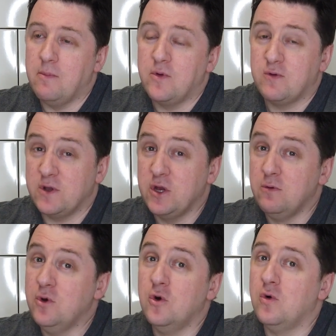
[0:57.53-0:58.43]
So I
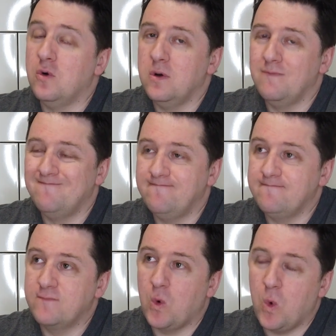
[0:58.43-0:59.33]
do know
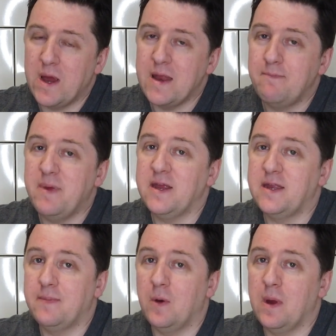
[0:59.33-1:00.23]
quite a
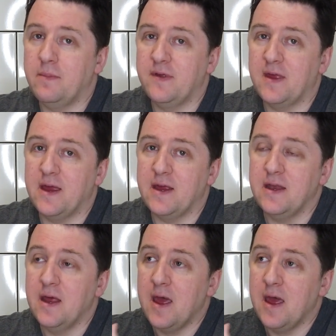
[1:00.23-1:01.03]
bit about web design,